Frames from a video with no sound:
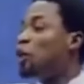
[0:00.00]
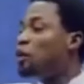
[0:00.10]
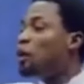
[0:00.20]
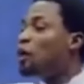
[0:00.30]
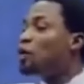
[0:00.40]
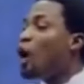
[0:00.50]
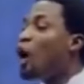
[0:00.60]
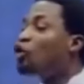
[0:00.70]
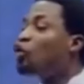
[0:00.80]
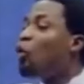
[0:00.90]
spirit,
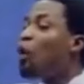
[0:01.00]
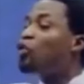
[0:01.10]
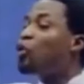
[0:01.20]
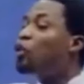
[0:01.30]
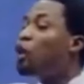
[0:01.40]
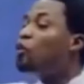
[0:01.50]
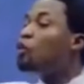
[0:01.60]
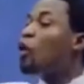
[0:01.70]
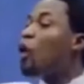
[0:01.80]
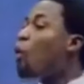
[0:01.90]
don't do what you did
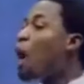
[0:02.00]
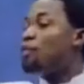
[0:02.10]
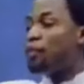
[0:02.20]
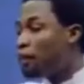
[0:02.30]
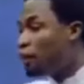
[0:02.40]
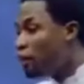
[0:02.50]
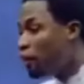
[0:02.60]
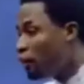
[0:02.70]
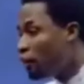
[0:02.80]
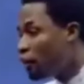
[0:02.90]
with your wife.
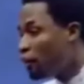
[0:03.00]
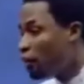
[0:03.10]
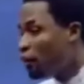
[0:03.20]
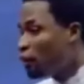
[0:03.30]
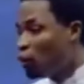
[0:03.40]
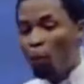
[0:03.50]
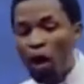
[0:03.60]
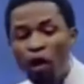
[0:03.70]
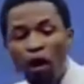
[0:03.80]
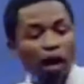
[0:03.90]
You
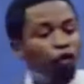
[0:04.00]
may